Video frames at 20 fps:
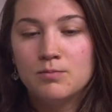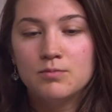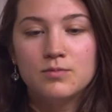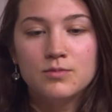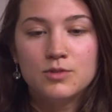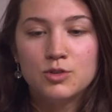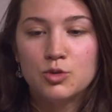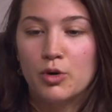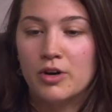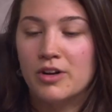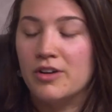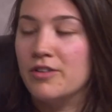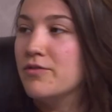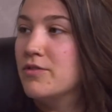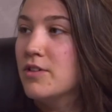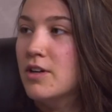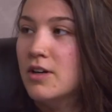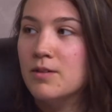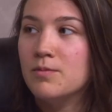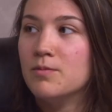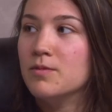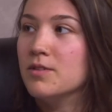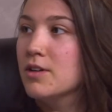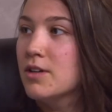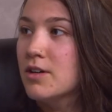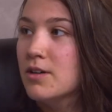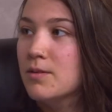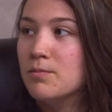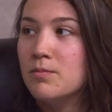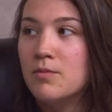Sort of
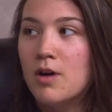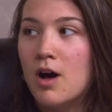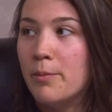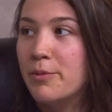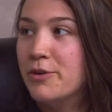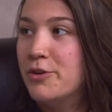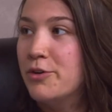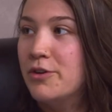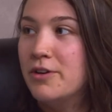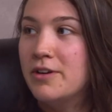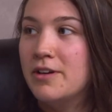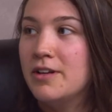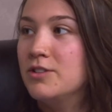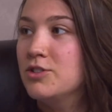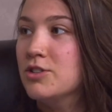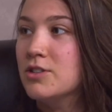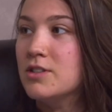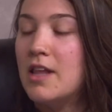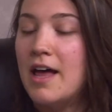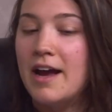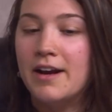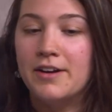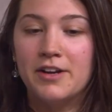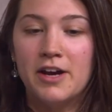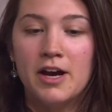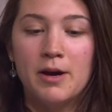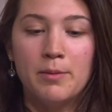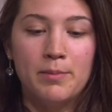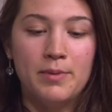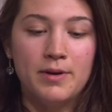the opportunity just lined
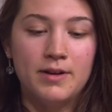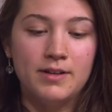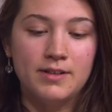up.